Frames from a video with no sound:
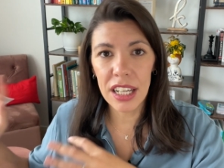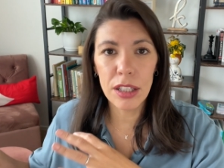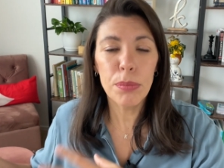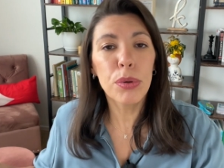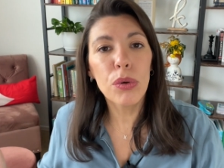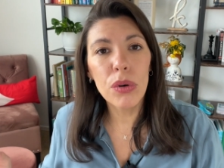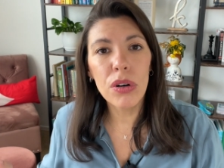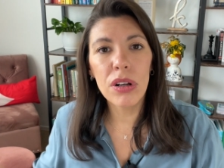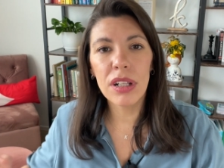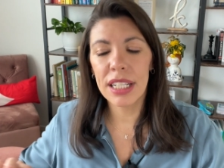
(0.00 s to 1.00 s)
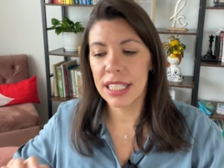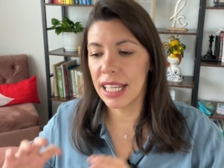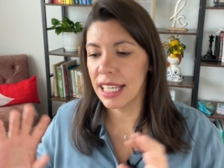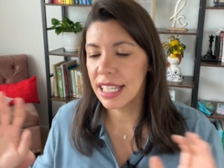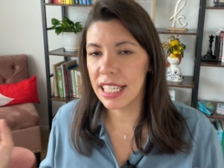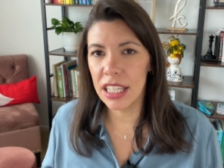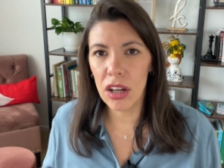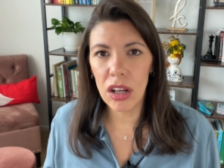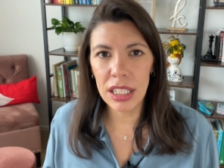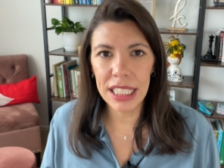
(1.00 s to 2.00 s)
on the pool and getting it
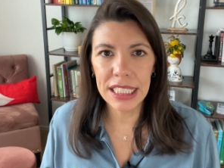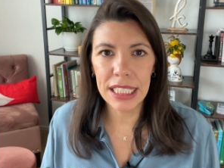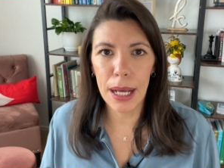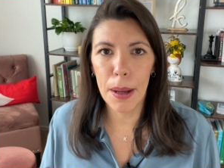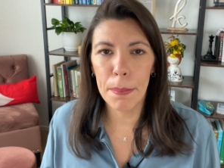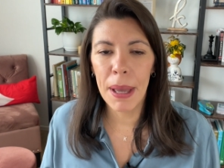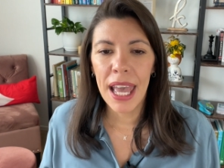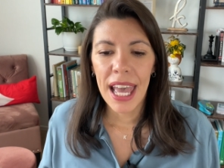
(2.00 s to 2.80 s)
all cleaned up,